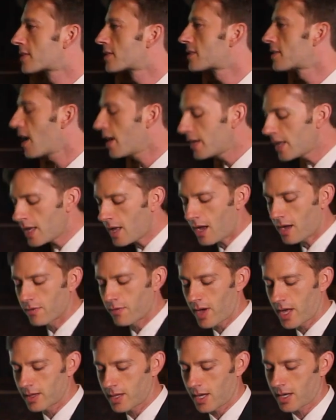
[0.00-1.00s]
the
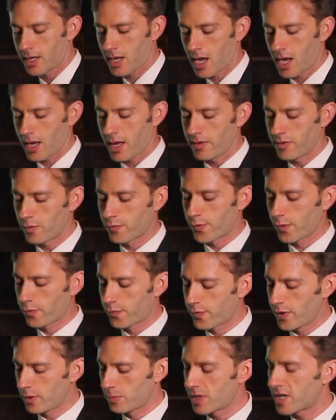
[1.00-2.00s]
study of halakhah and
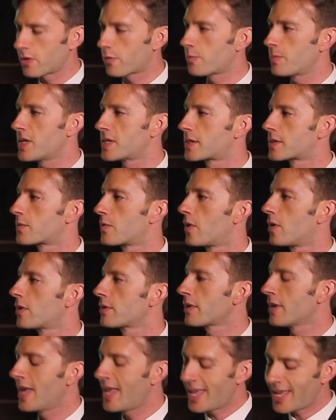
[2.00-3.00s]
the fulfillment of
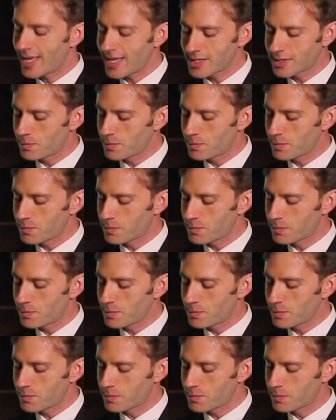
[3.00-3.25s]
mitzvot